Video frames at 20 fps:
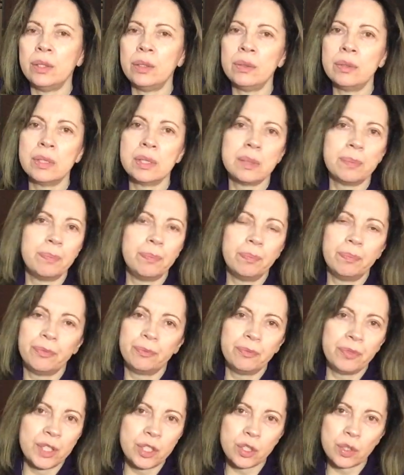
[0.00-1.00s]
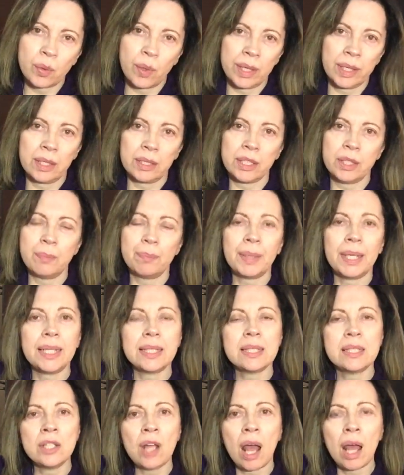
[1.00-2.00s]
use fish oil, but
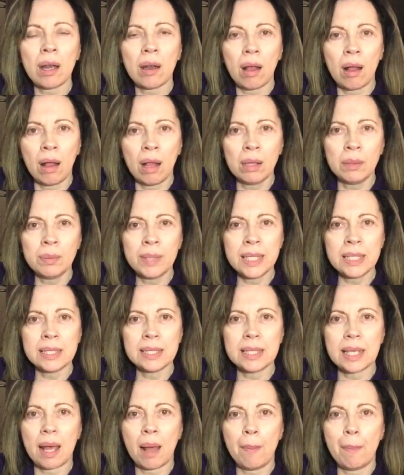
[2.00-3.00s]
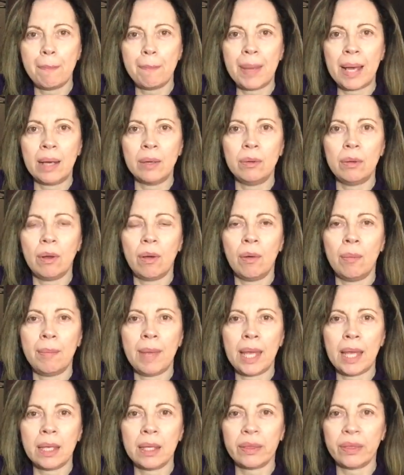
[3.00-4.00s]
it's not always about
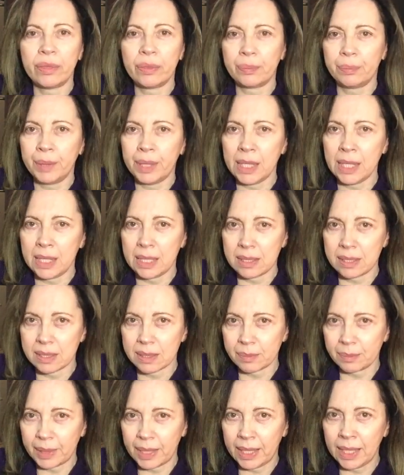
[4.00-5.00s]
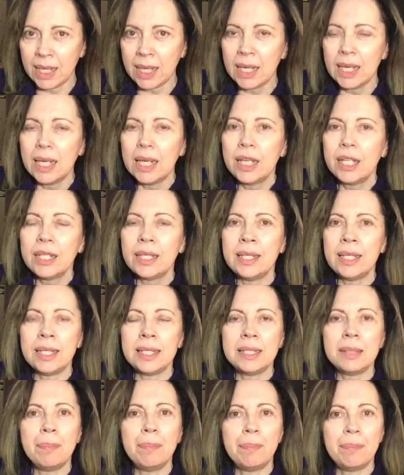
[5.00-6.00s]
omega-3s, right? You
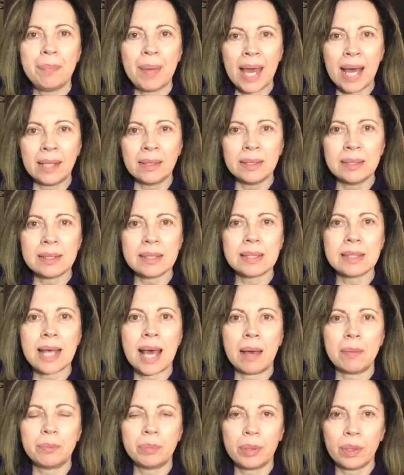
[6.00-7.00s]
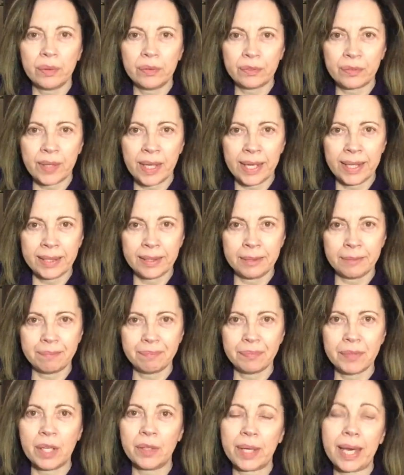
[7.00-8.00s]
need to balance that profile.
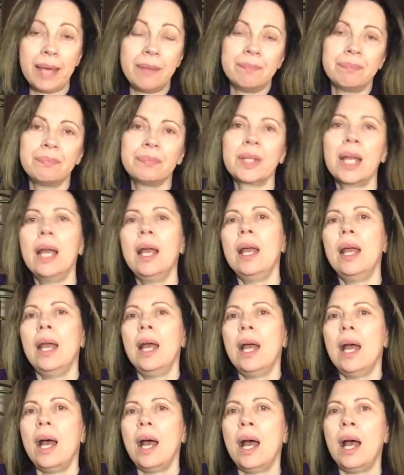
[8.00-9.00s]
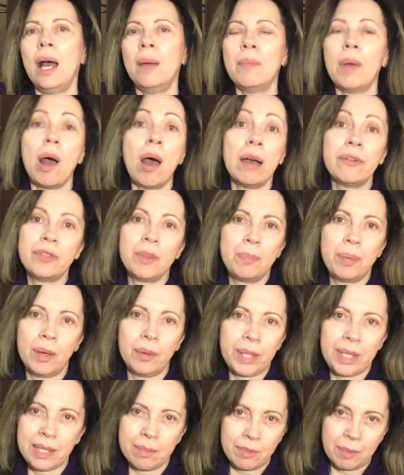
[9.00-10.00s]
Okay, off the
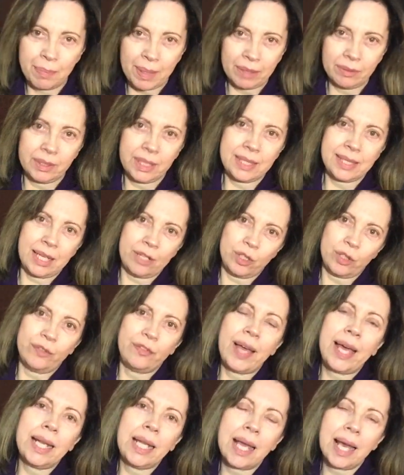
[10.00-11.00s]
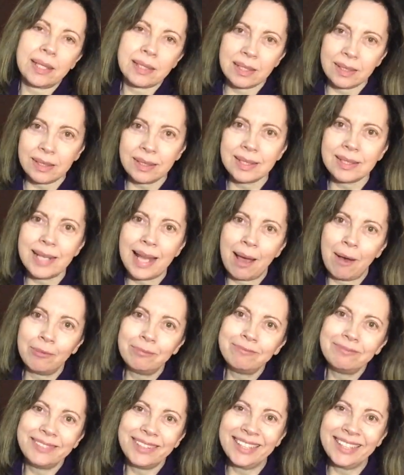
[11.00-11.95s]
podium about essential fatty acids now.